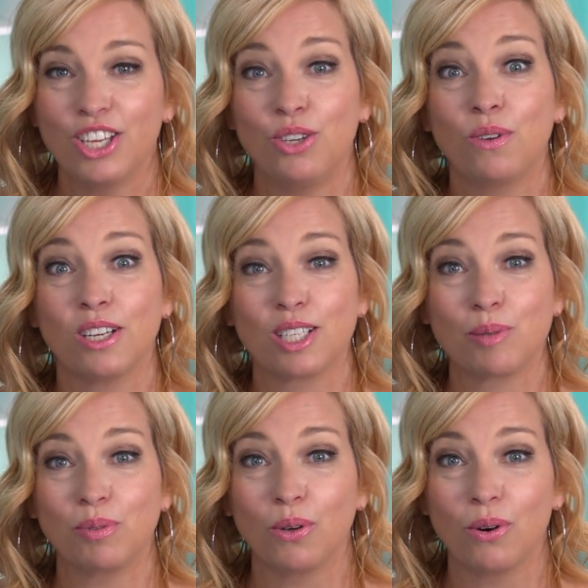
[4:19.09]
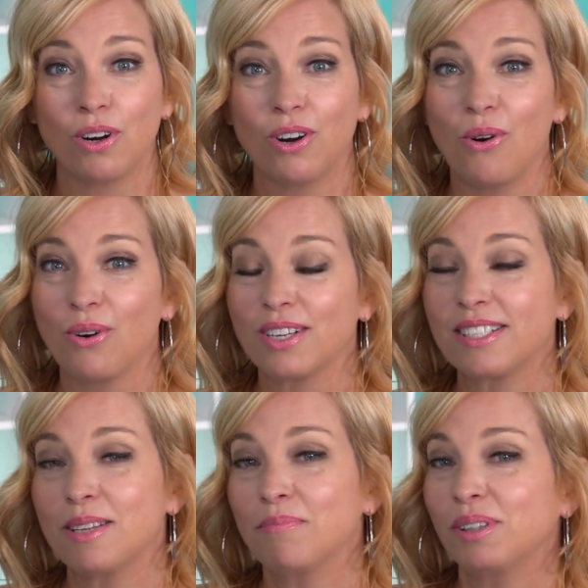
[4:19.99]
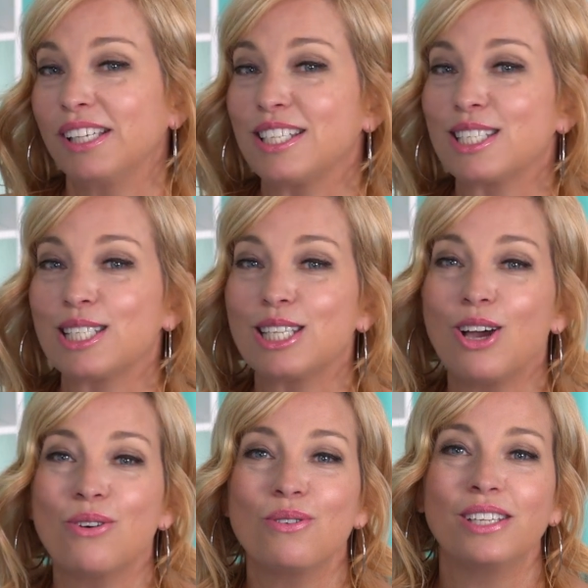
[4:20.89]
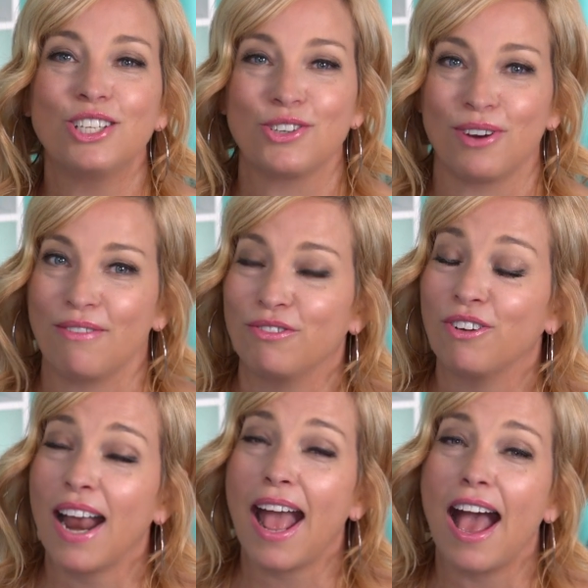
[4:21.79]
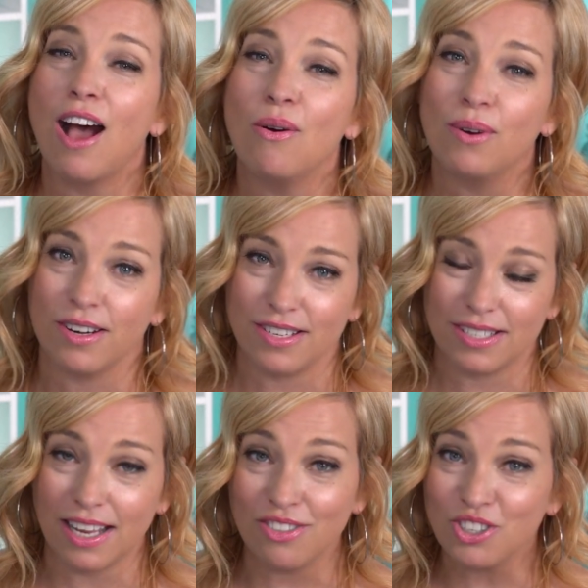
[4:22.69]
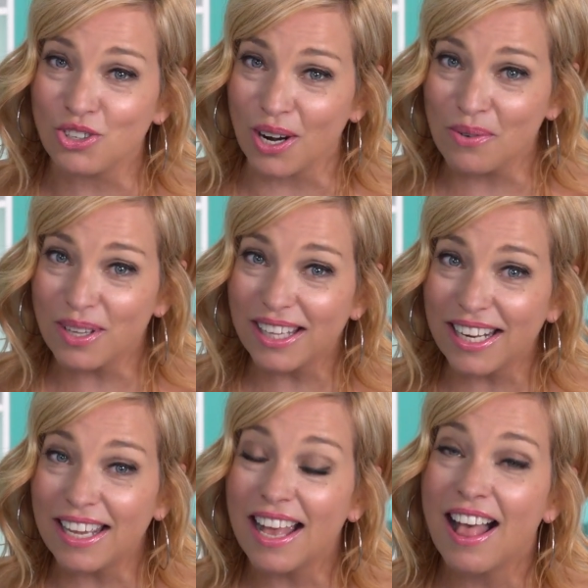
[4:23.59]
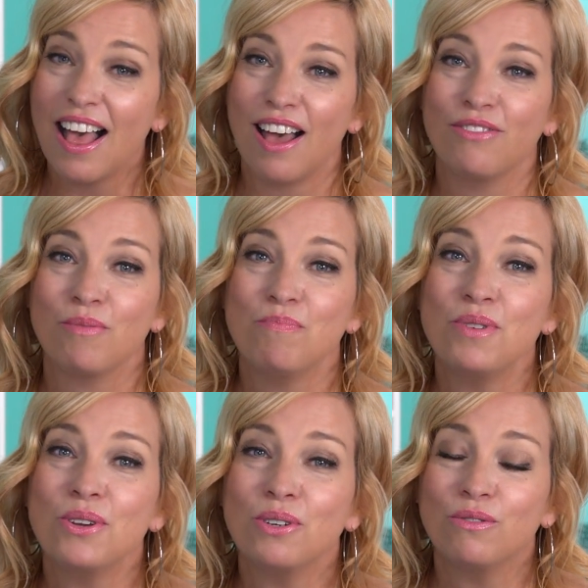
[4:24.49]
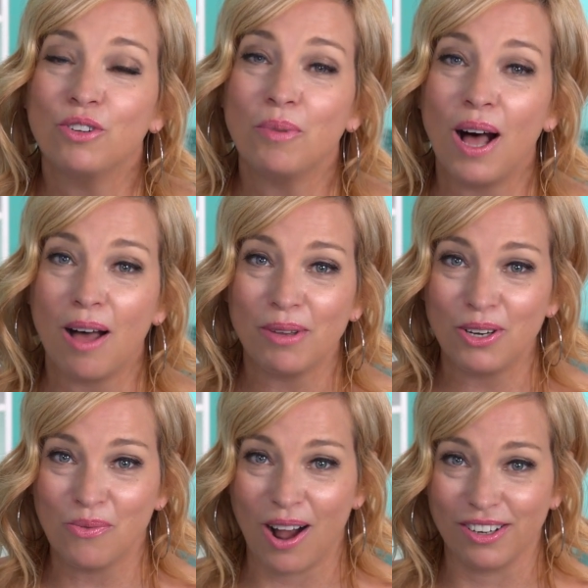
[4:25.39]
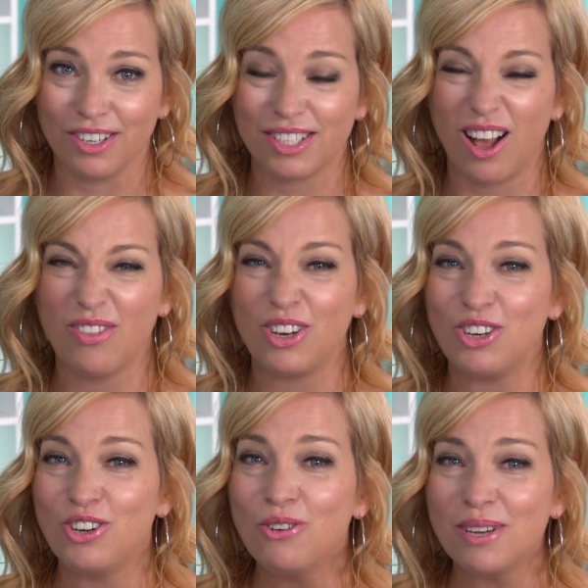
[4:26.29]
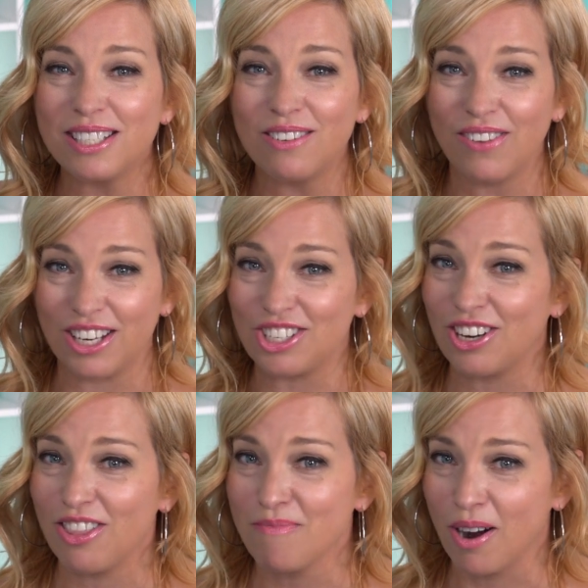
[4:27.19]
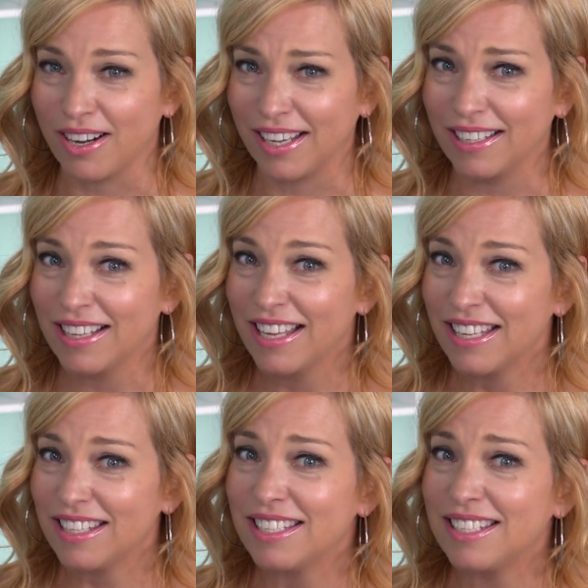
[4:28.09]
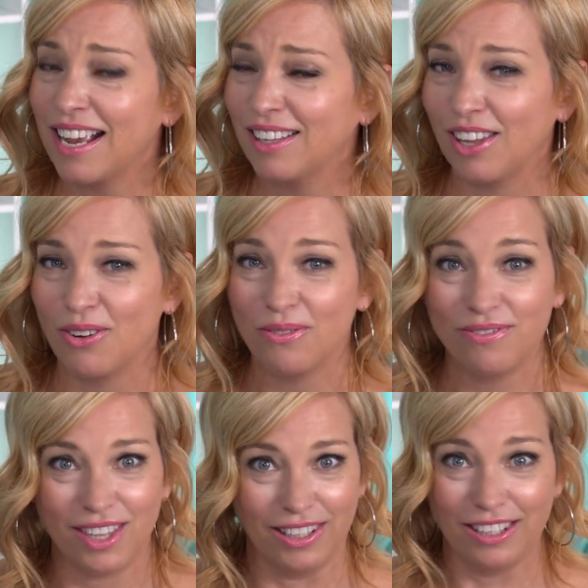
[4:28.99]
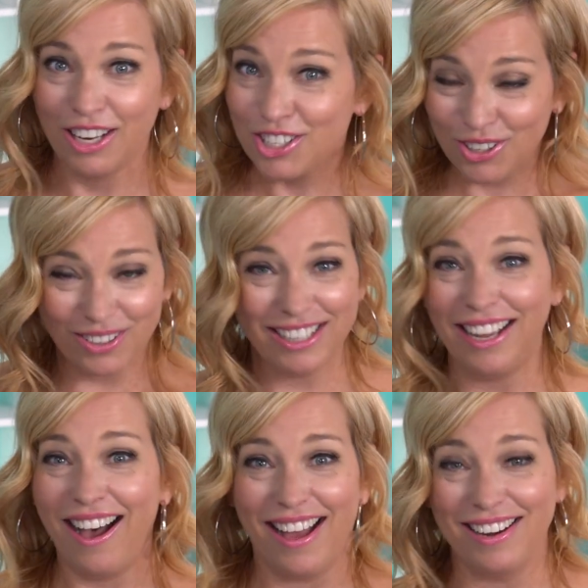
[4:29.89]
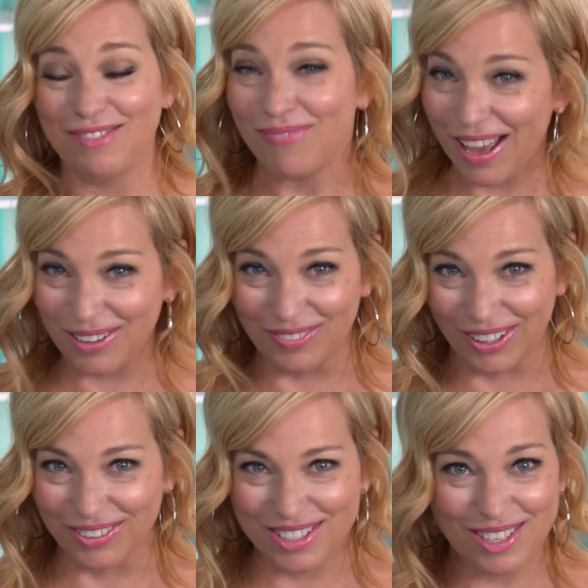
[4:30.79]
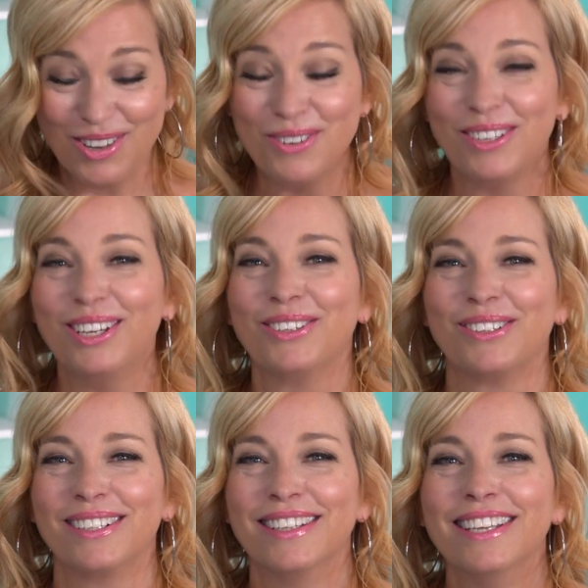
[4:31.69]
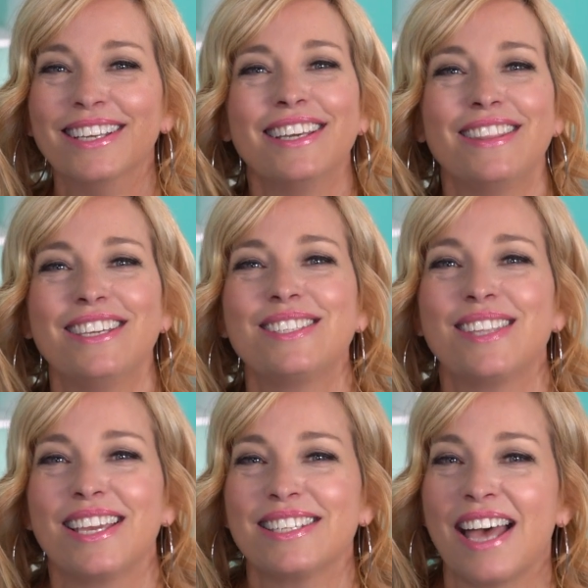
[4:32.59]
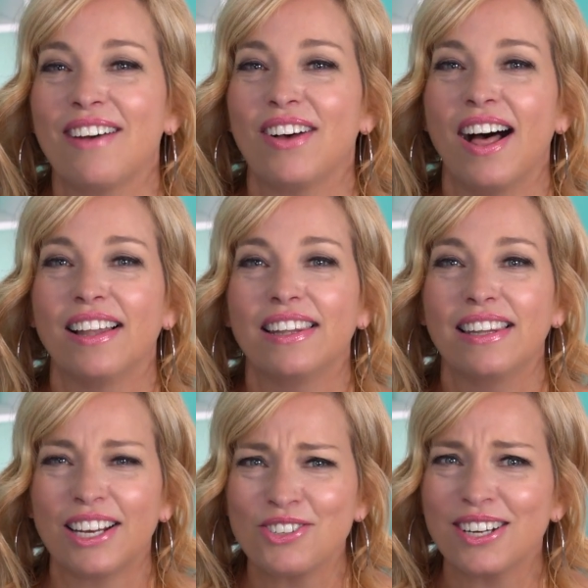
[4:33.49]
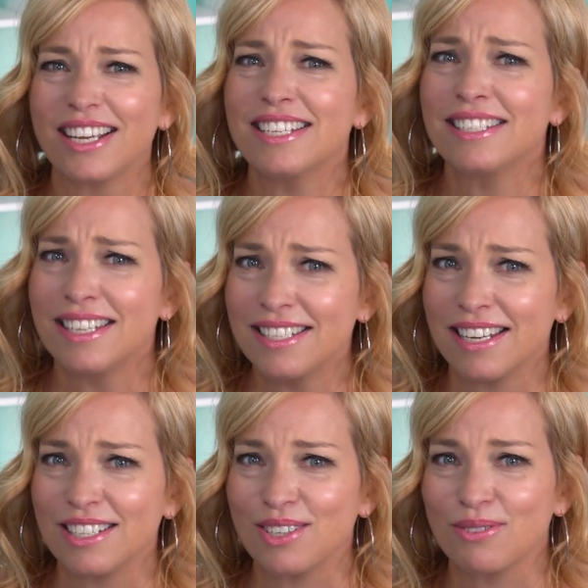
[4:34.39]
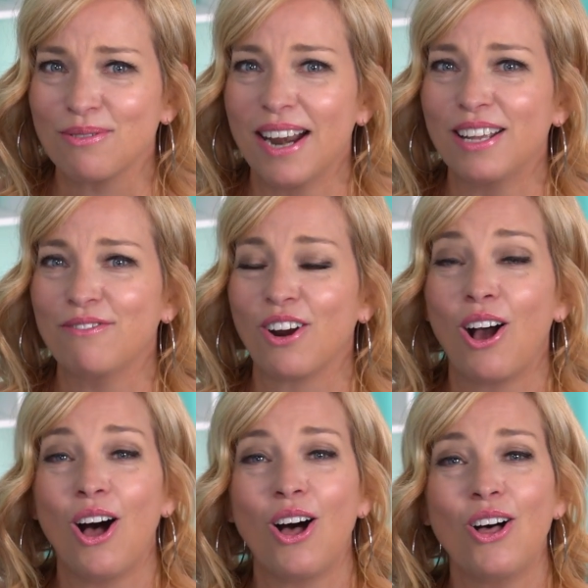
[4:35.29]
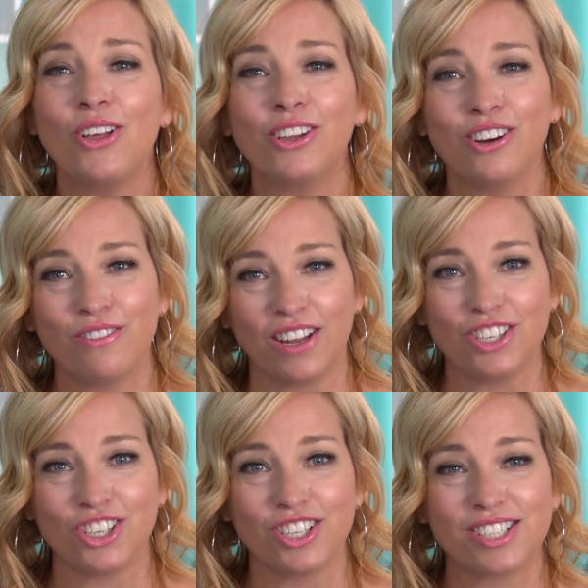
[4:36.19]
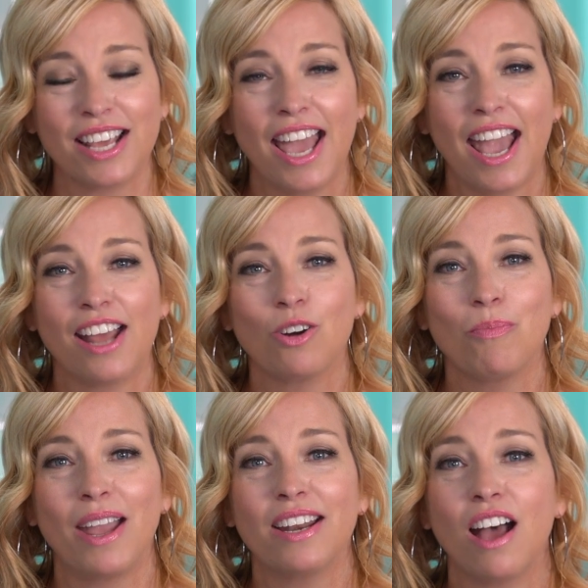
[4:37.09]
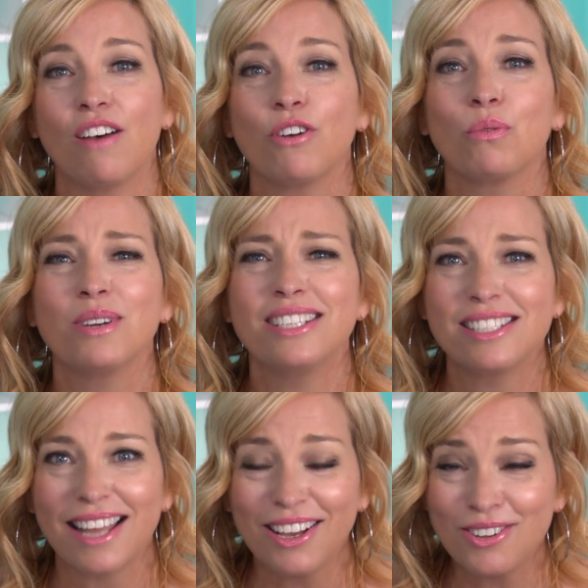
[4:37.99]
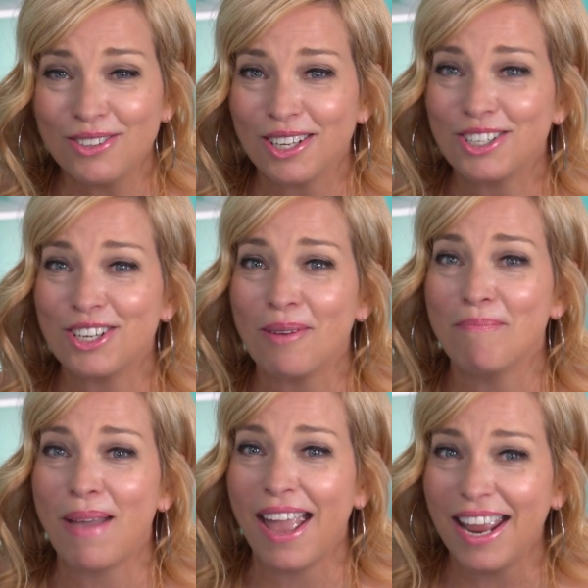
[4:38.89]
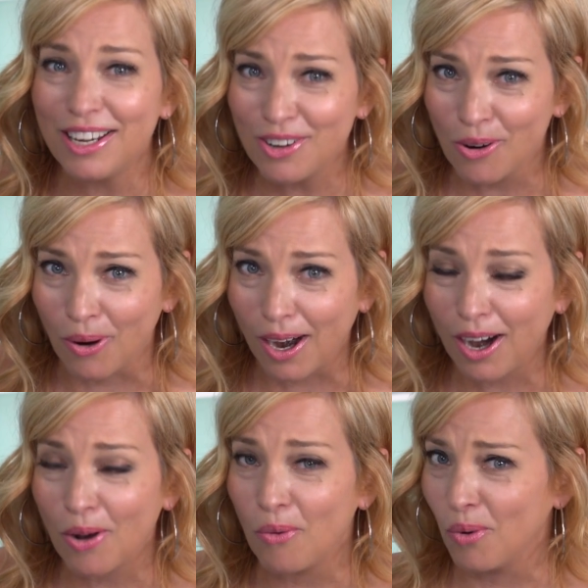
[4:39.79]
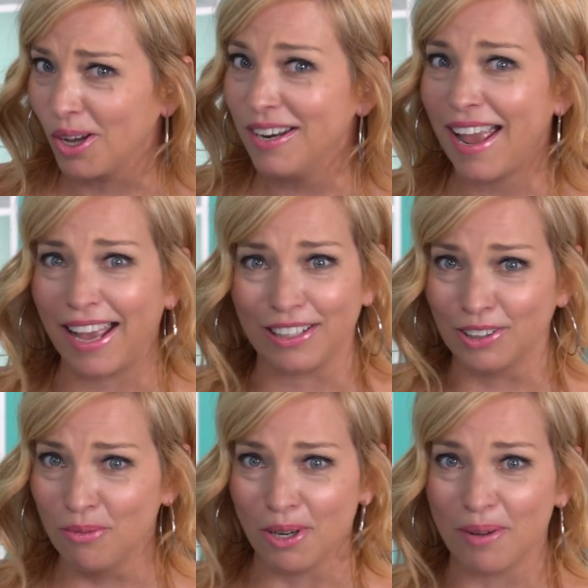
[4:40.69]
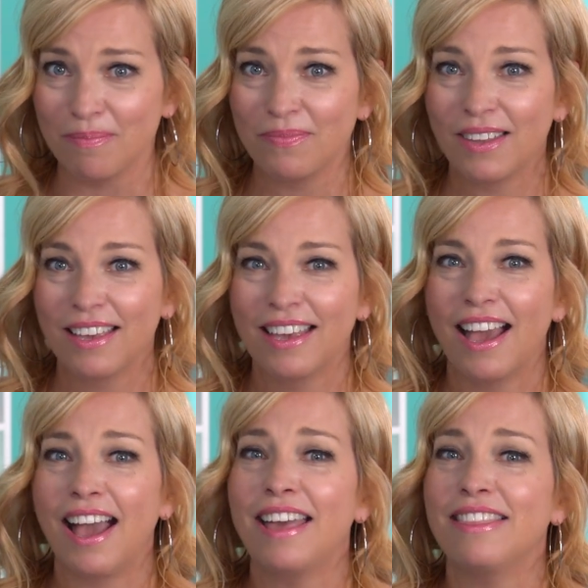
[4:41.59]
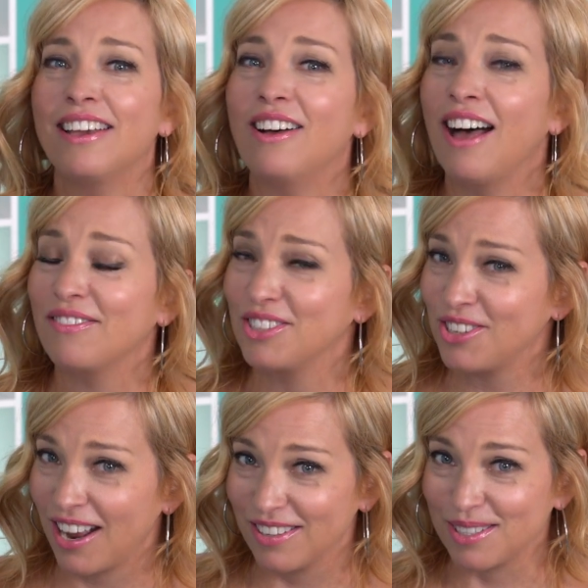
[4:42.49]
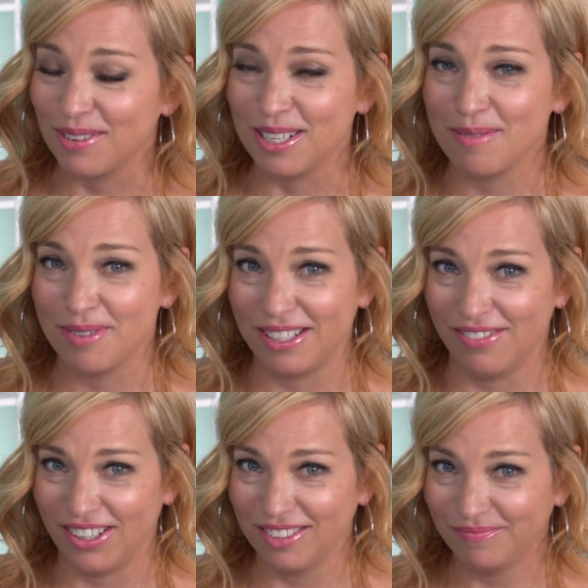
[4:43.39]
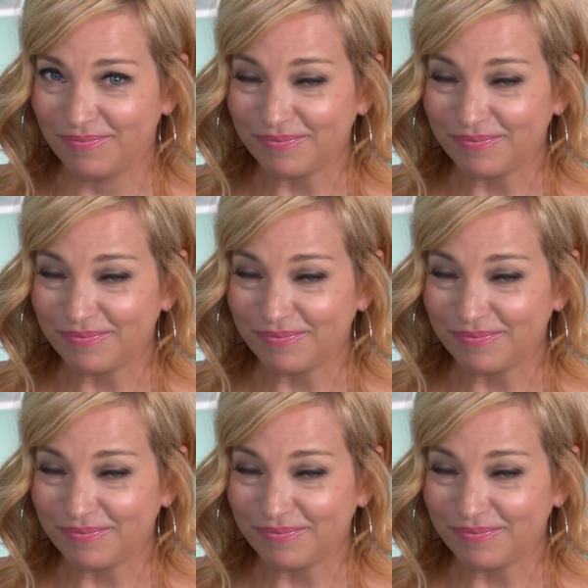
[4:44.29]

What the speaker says: You can explore or simply slowly drift for hours in the tranquility of the beautiful Bahamian waters on the newest invention on the market, the Seclo, the luxury yacht of pedal boats. Who knew? These things have electric assistance ready for all your adventures and are made of recycled champagne cork, wood, and aluminum. I think I'll have to try this one to believe it.